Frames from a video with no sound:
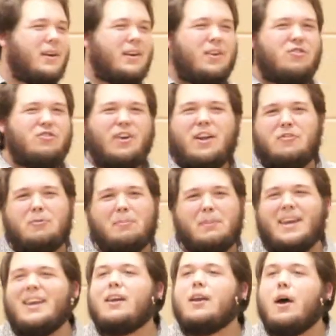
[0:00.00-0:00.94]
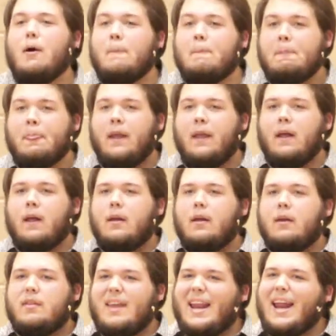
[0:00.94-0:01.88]
to judge me.
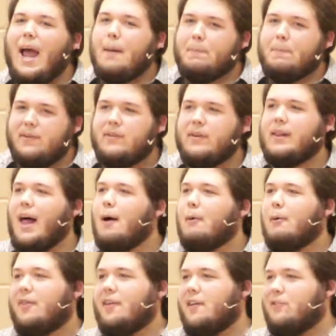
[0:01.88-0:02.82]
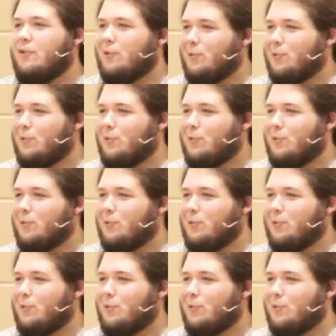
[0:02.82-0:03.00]
That happens a lot with us as